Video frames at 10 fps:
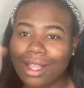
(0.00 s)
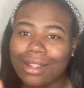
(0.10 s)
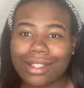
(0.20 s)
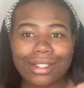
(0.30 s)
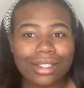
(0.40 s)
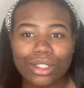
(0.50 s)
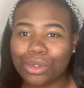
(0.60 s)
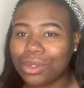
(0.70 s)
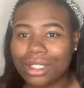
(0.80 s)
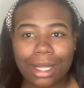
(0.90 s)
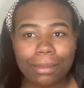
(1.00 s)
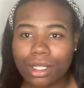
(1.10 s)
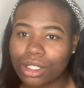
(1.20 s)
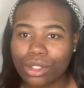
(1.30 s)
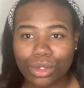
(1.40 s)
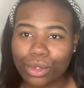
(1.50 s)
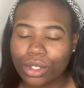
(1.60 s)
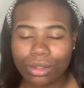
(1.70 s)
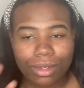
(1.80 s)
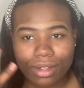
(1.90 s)
this is a new step in the
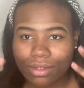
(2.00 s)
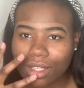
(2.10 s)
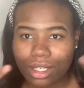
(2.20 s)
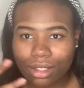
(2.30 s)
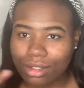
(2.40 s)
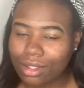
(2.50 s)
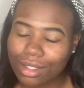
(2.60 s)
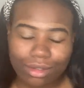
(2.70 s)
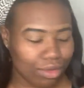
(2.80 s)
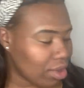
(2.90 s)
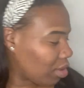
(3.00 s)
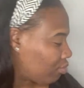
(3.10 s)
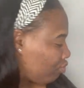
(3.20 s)
tutorial, and it's, you know,